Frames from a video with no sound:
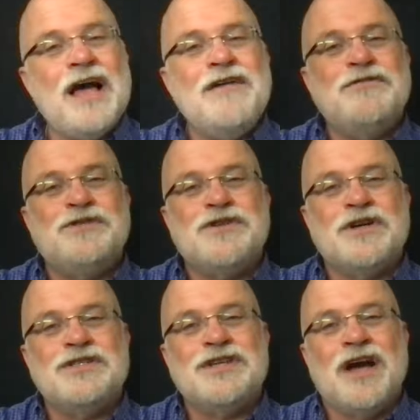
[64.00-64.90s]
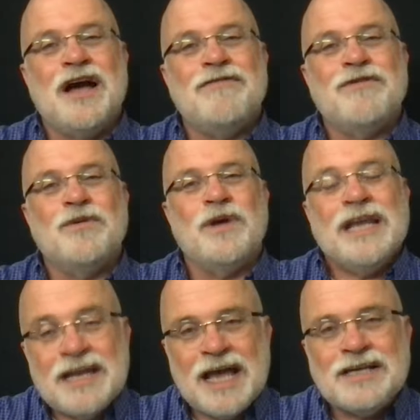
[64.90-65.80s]
love starts to offer
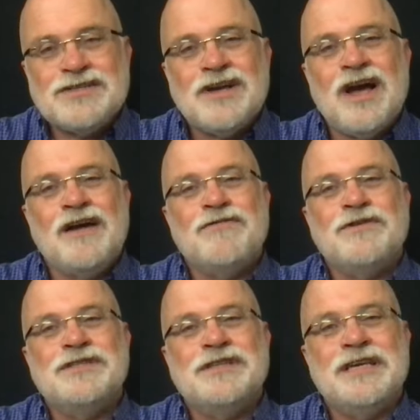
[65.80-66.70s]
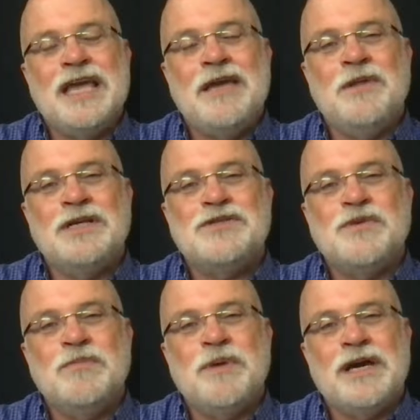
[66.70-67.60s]
what it has to offer to the game, and that's
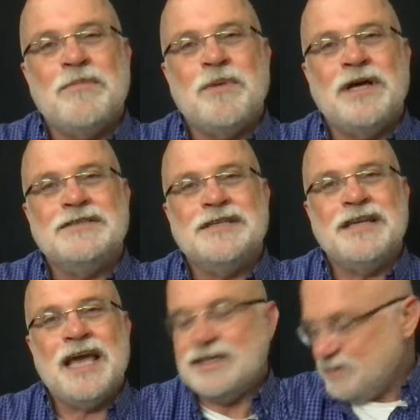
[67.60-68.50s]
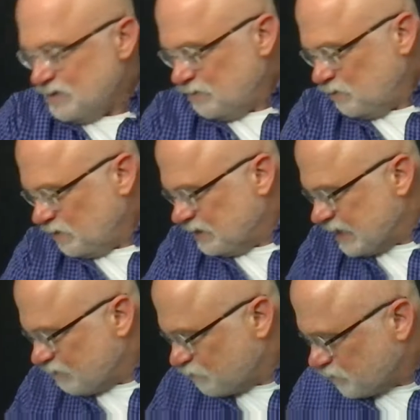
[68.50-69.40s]
what we pick up on today. So let me read
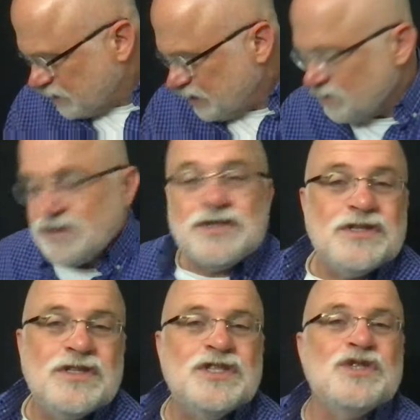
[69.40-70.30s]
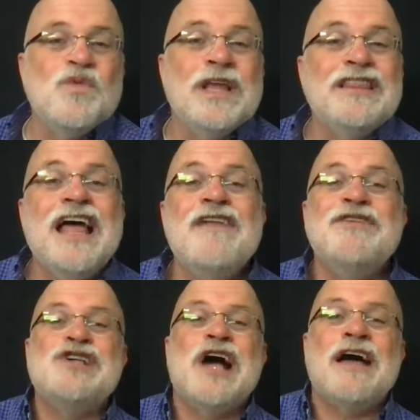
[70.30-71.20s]
that for you here. This is what
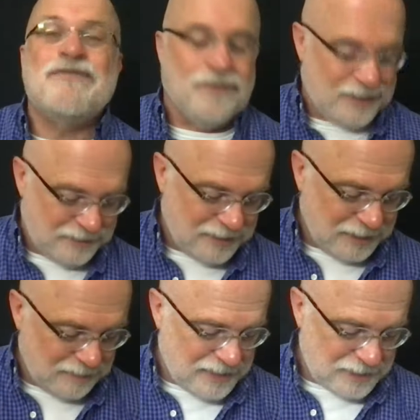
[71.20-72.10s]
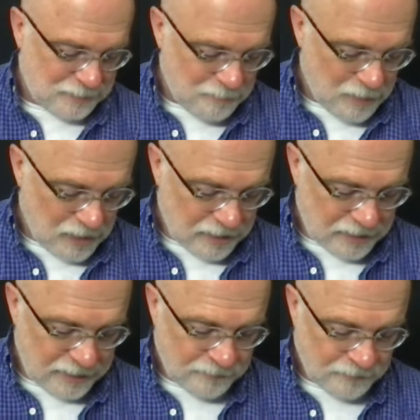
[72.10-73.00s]
love is offering. Think of that
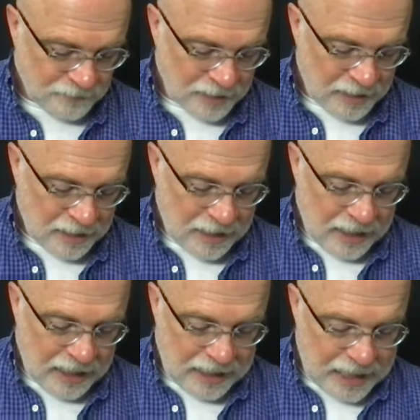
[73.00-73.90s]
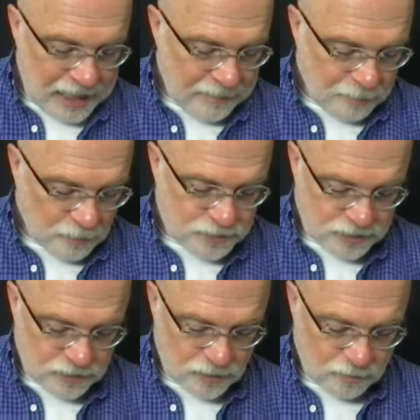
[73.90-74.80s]
symbolically. And Abel
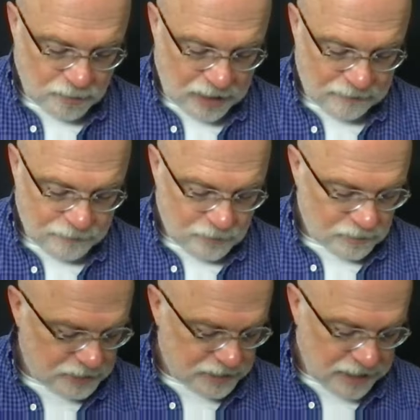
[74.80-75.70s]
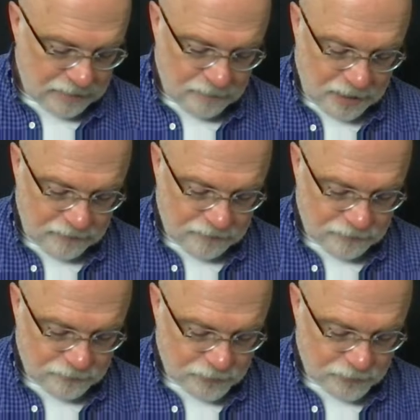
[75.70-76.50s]
too brought forward some of the